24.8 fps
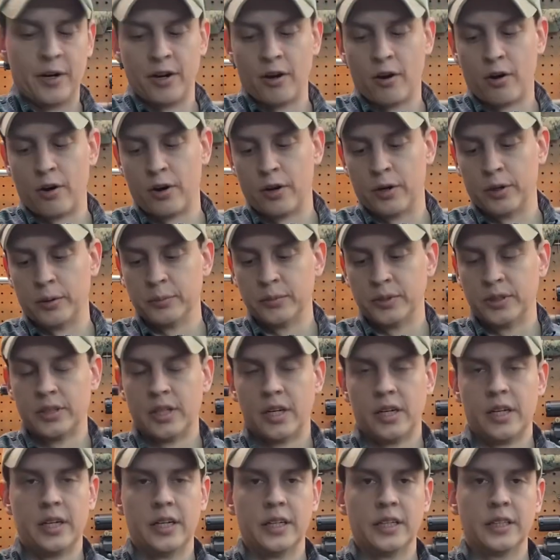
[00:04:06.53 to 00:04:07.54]
Arms.
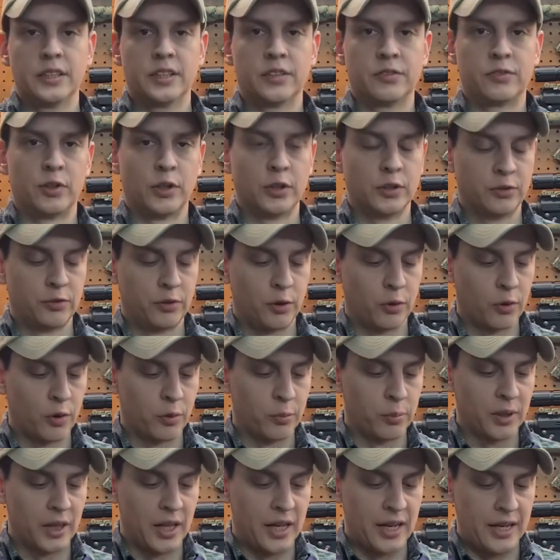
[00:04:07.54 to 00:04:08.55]
It's first focal
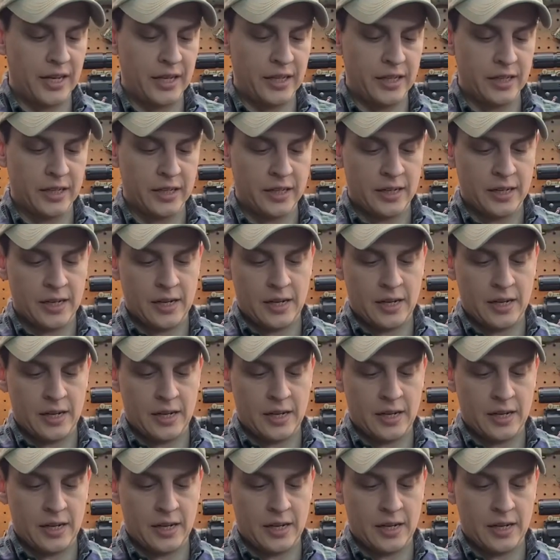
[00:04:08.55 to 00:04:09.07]
plane.